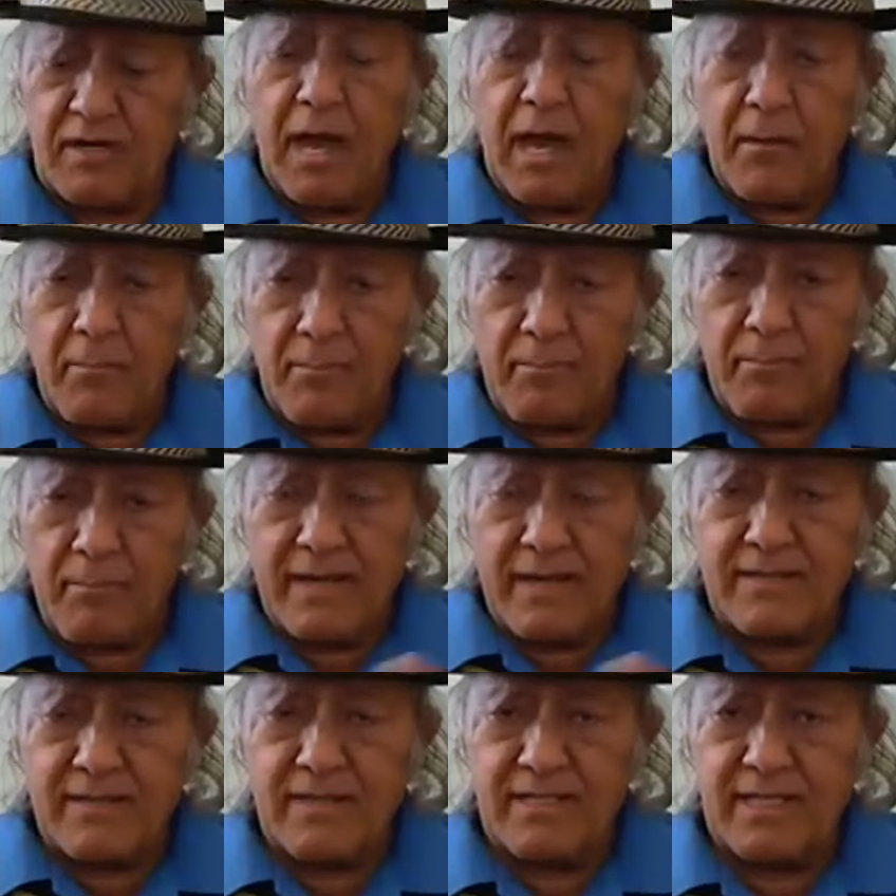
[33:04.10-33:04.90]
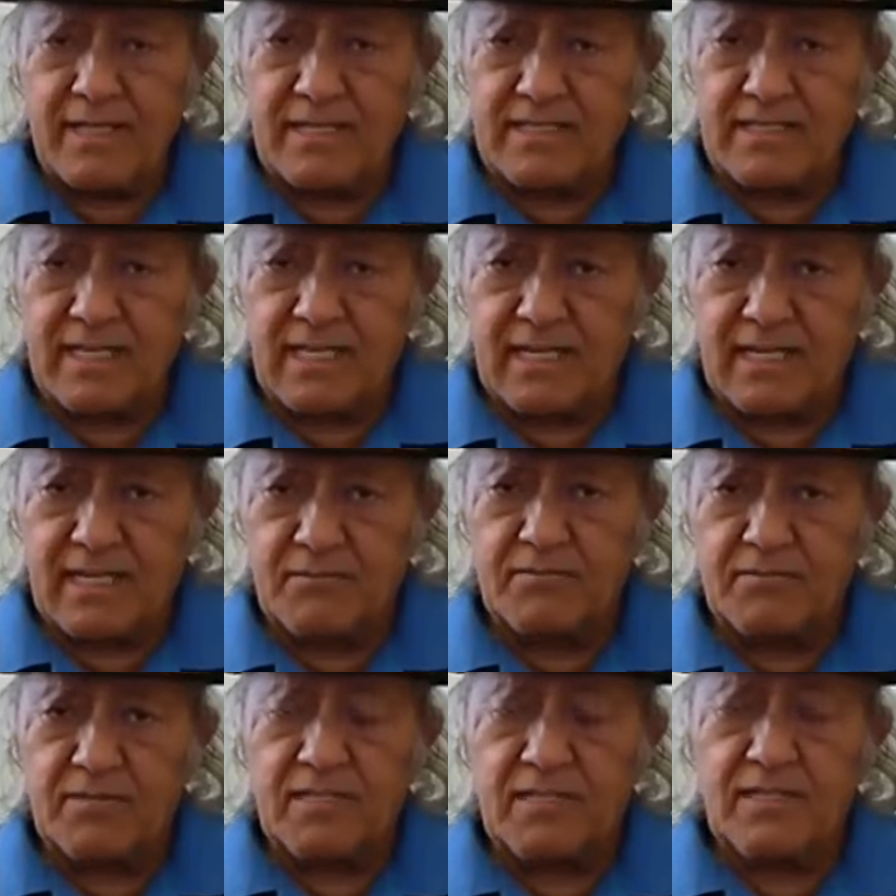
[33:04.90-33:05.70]
mental health
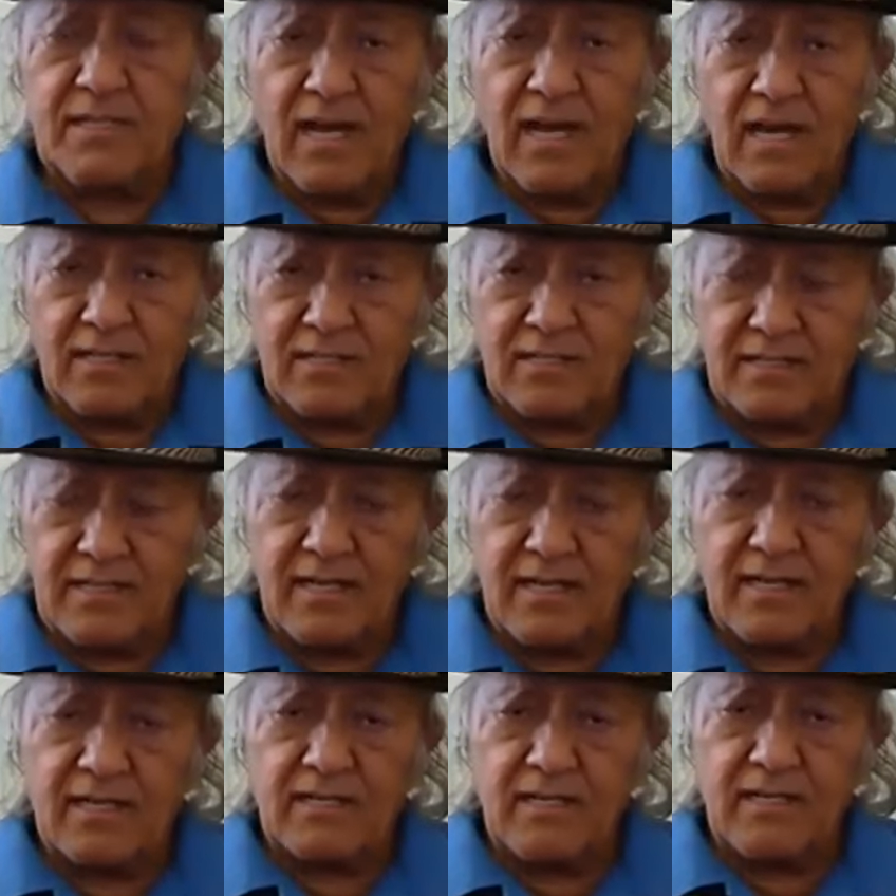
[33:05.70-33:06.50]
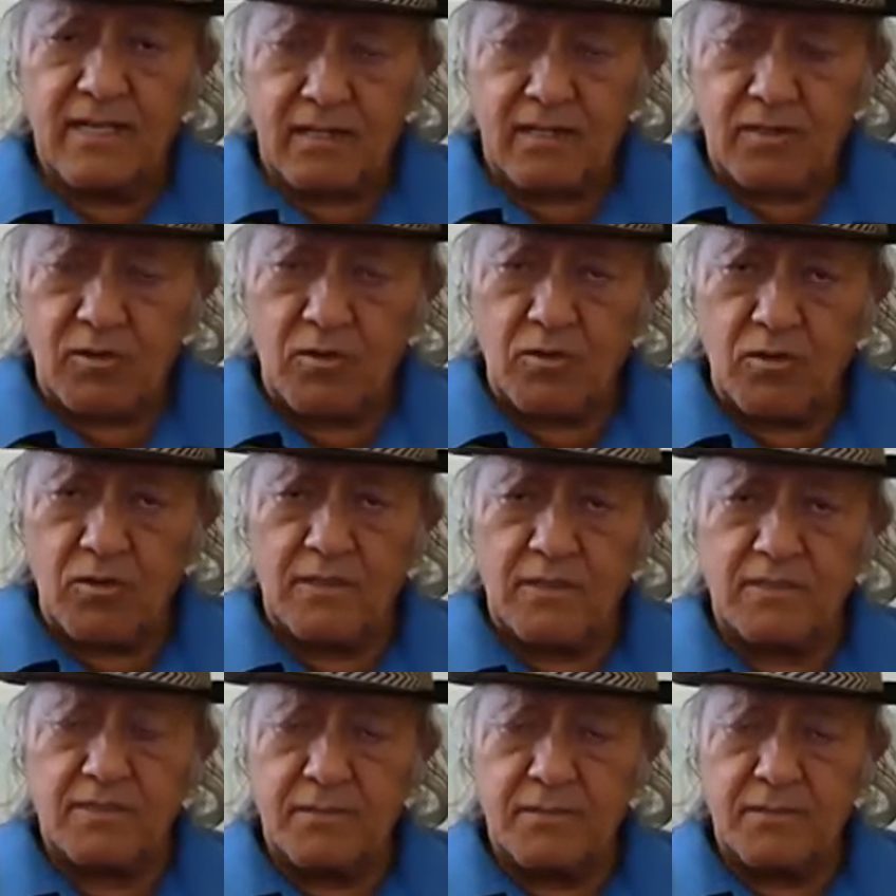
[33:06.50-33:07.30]
recovery, drug,
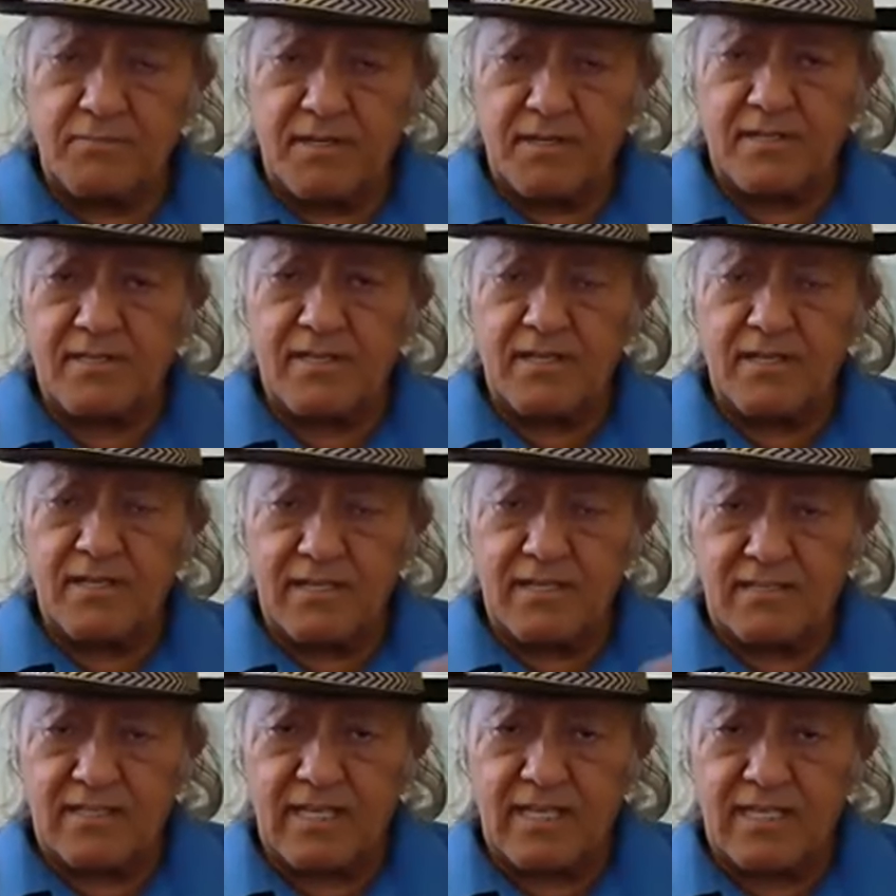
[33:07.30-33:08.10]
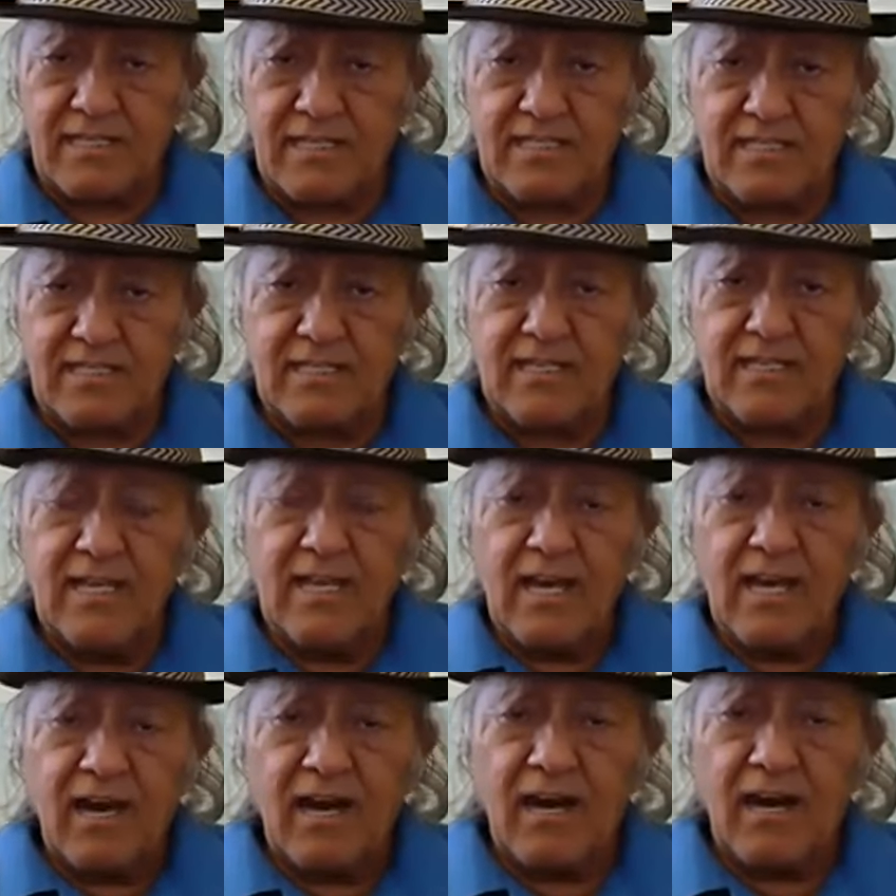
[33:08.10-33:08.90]
alcohol, depression, anxiety,
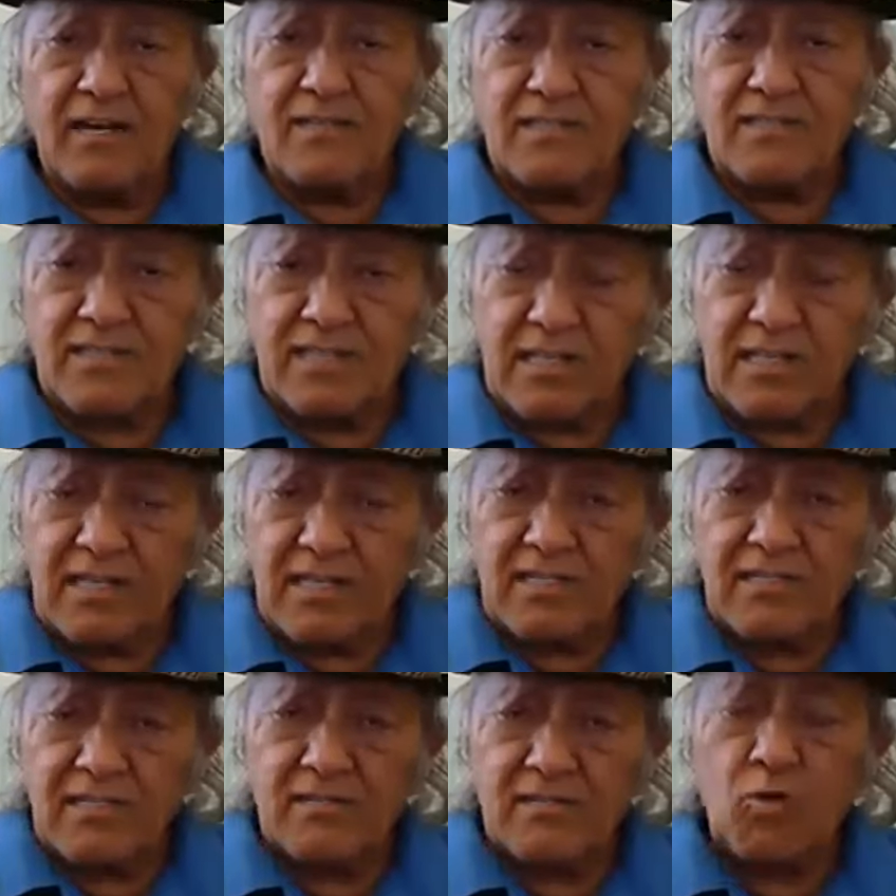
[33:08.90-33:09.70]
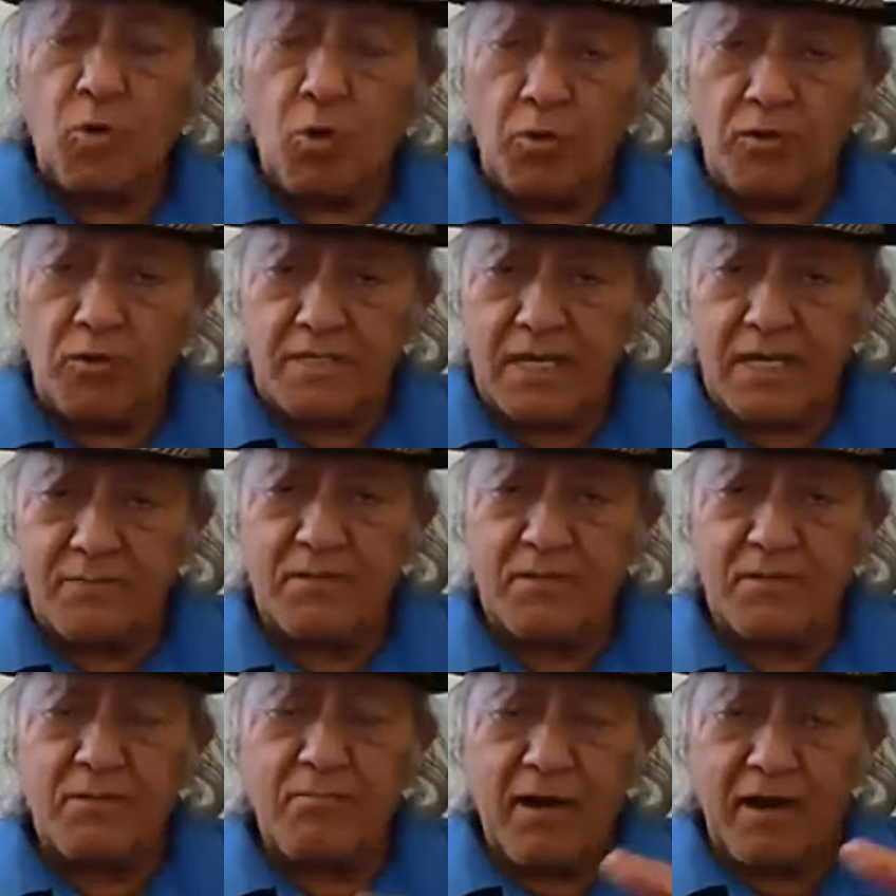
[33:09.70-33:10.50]
seniors,
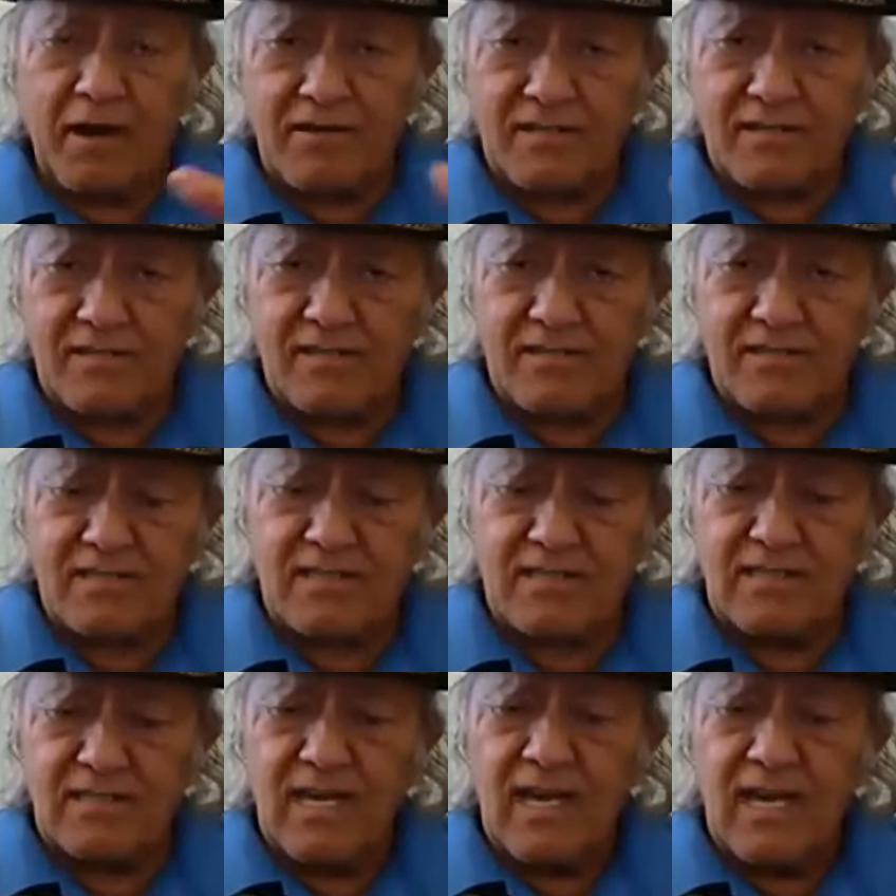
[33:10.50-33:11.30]
old-timer, Parkinson.